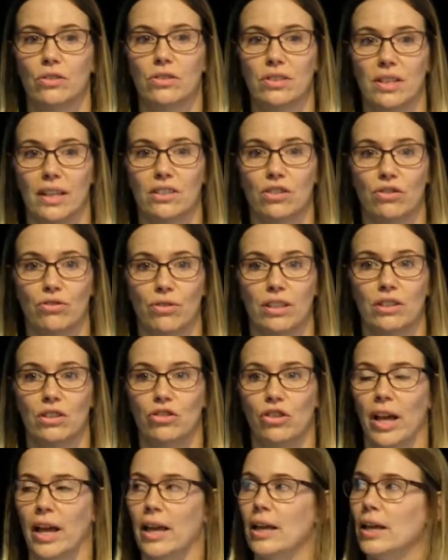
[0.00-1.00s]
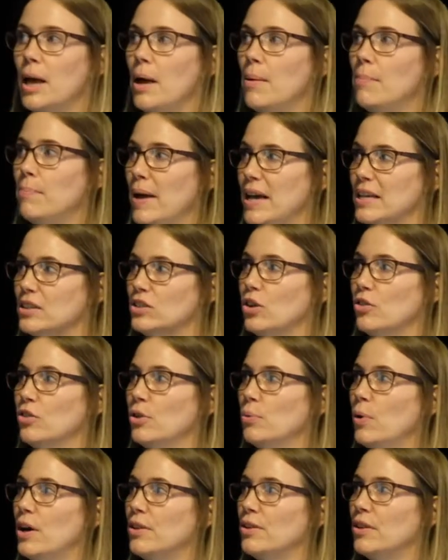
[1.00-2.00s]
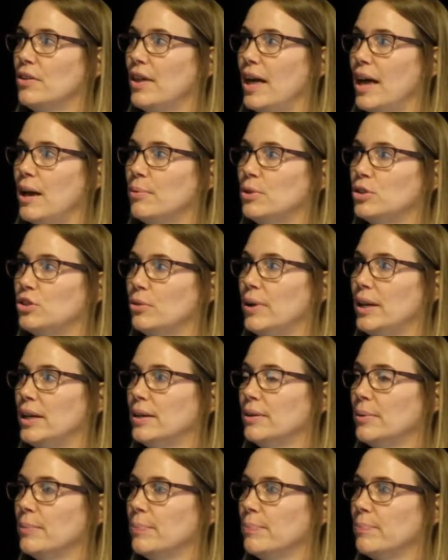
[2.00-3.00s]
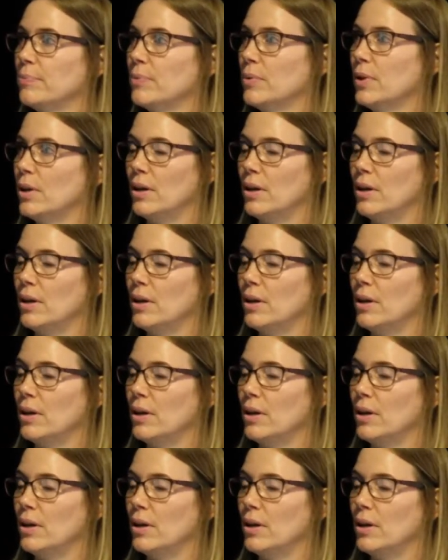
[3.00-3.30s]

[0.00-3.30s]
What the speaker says: a content strategy based on the work that they were doing.